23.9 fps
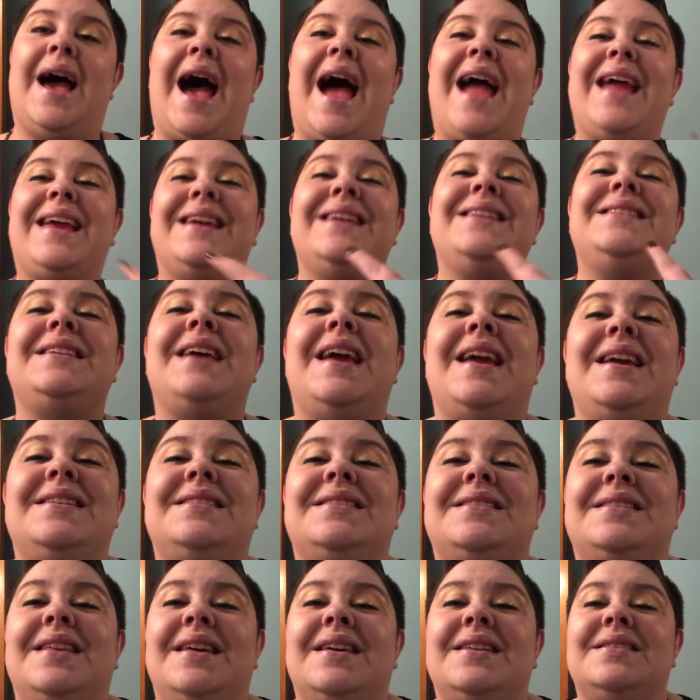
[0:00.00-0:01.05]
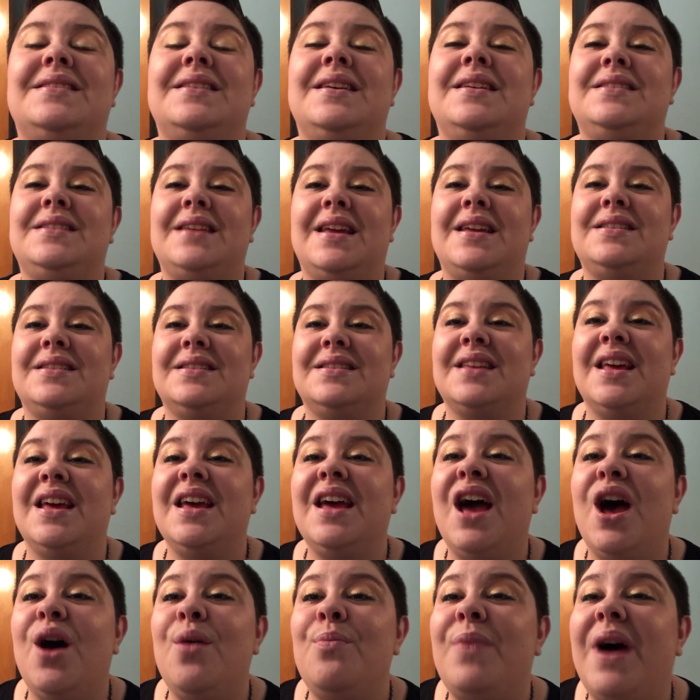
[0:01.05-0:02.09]
I can taste this. It tastes,
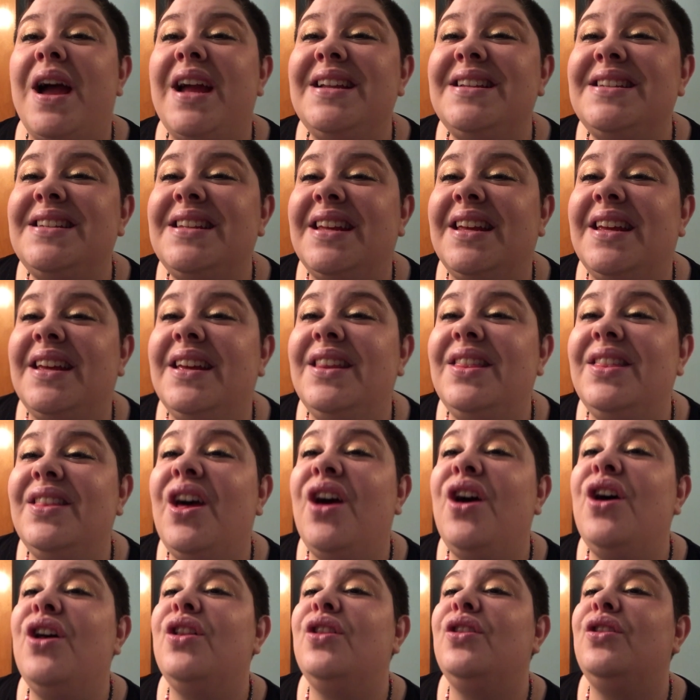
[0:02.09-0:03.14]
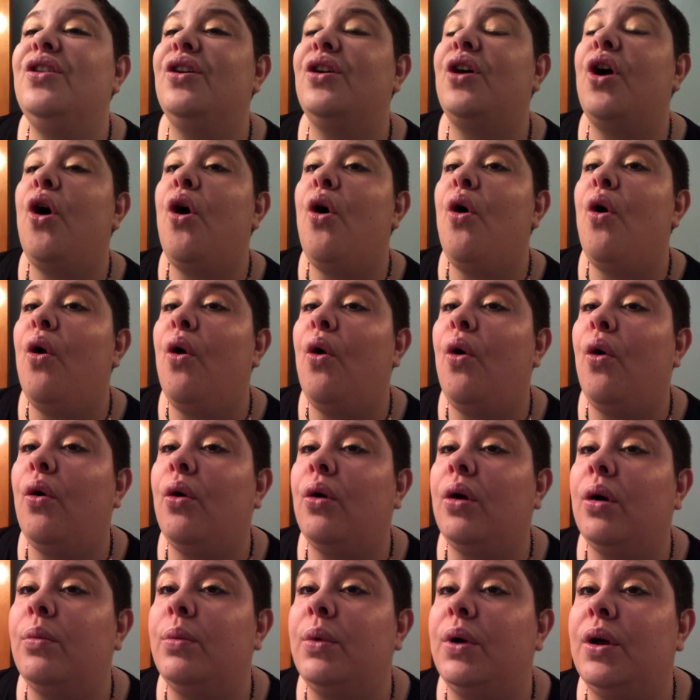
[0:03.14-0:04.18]
my teeth look
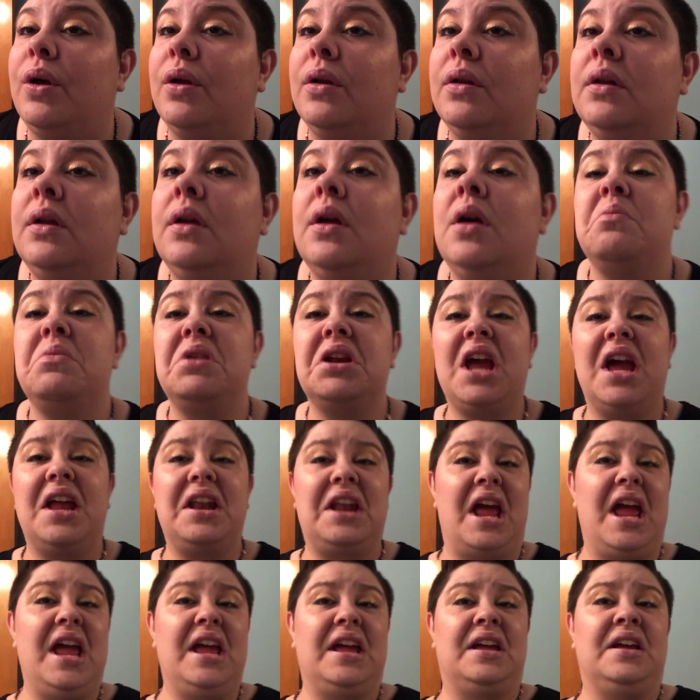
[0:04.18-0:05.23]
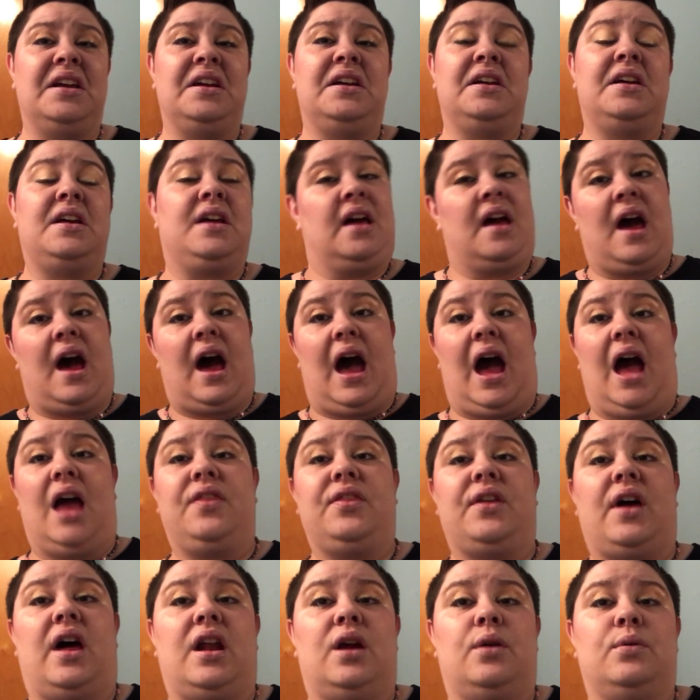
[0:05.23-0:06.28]
horrible. But again, hey,
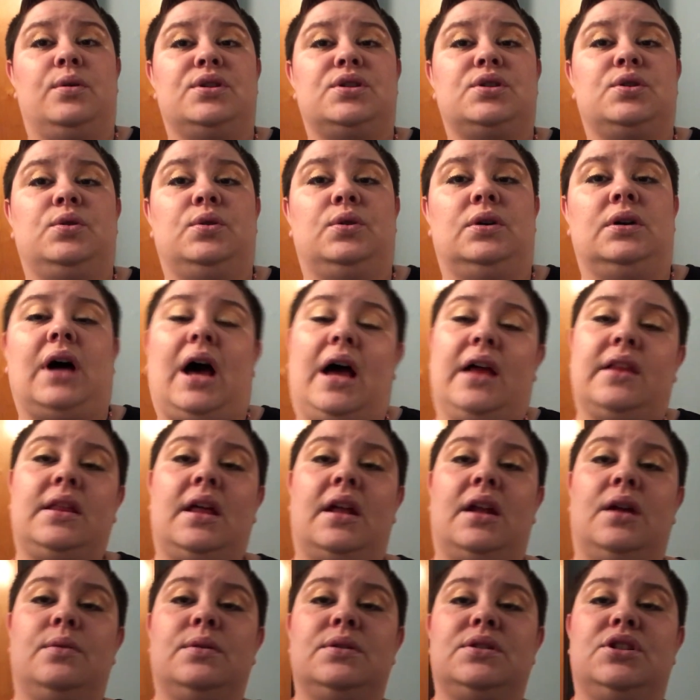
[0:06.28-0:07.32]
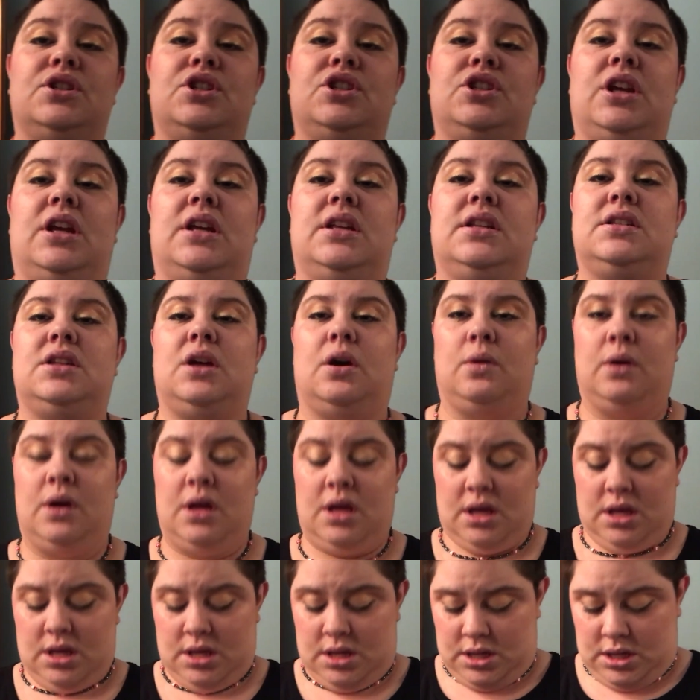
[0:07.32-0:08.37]
I thought it was cool. I thought it was a shit. So
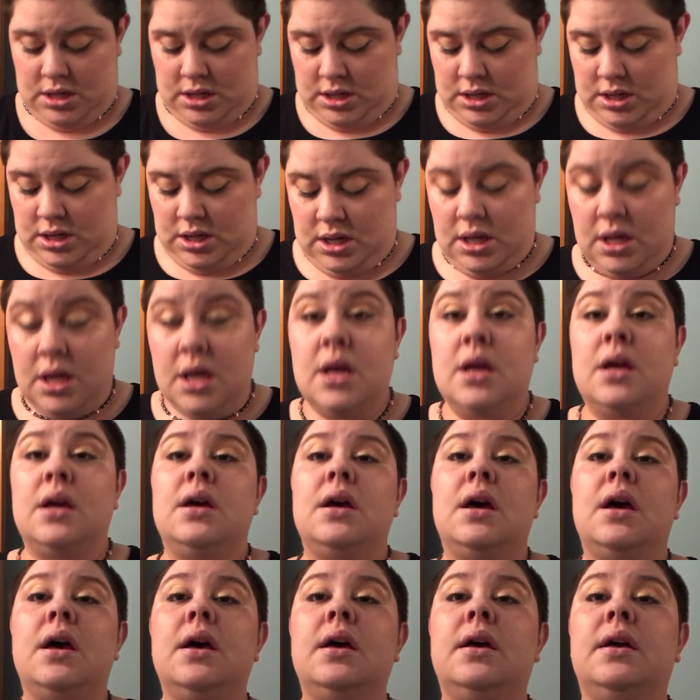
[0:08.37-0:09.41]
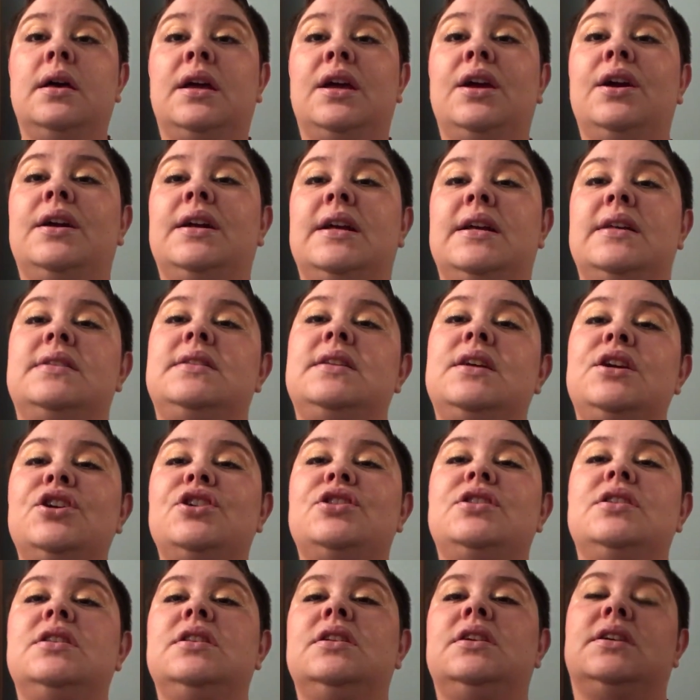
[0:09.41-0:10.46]
here it is.
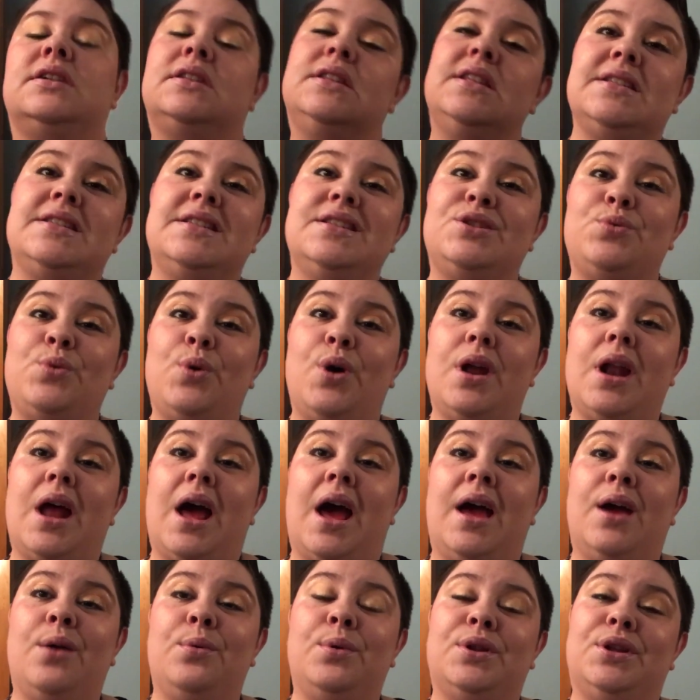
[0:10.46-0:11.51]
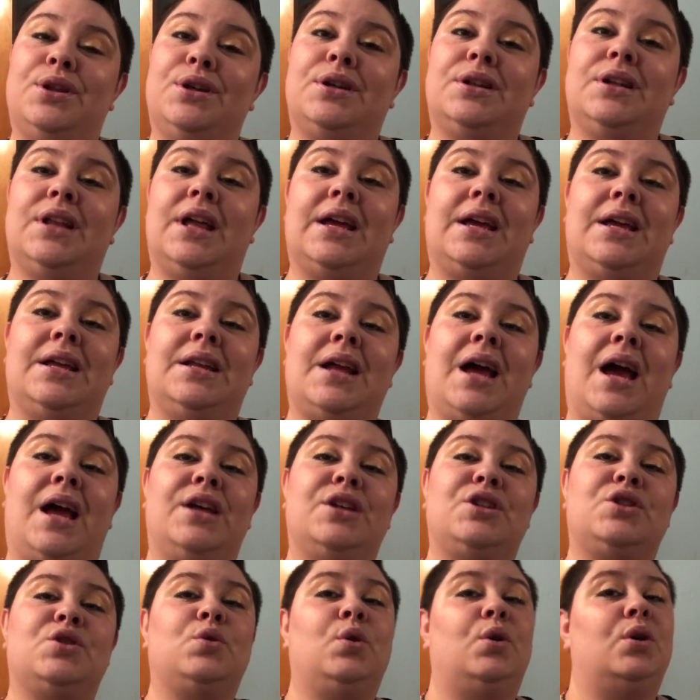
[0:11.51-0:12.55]
Here's a look. This is what I would look like in
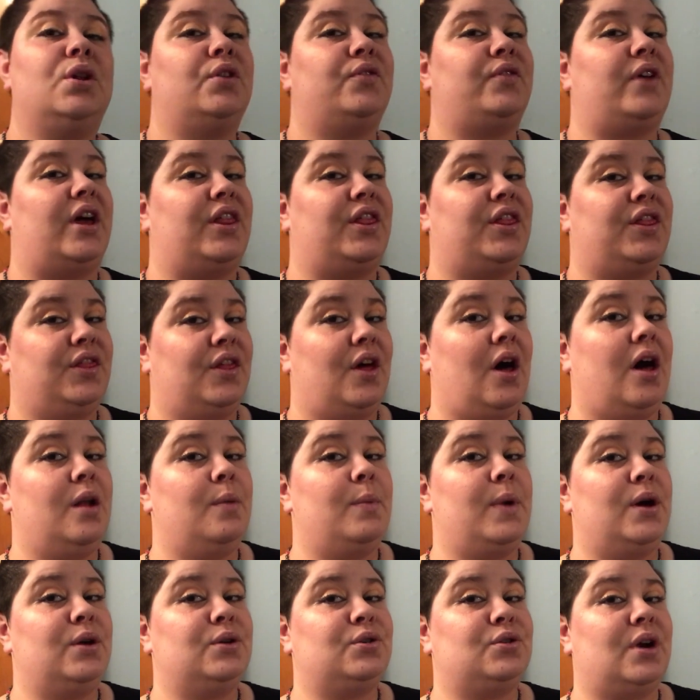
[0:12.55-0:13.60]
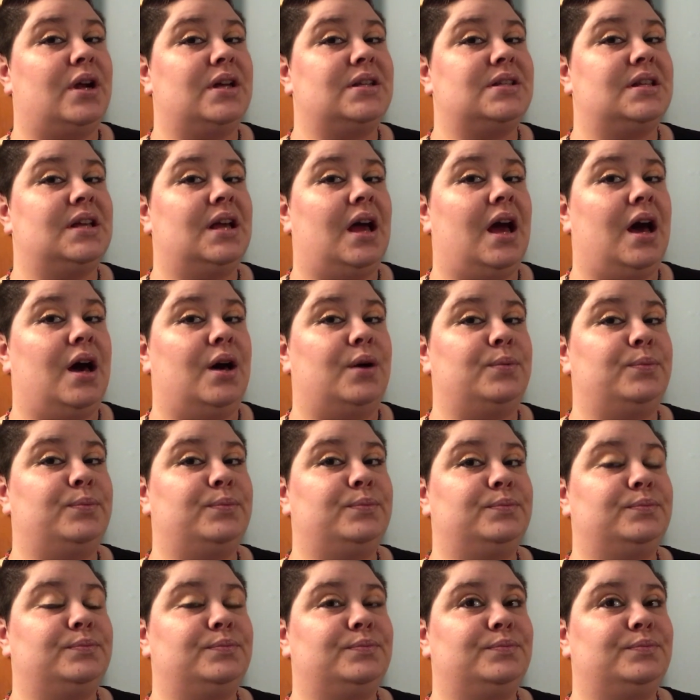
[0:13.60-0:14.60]
high school if I thought about dressing up.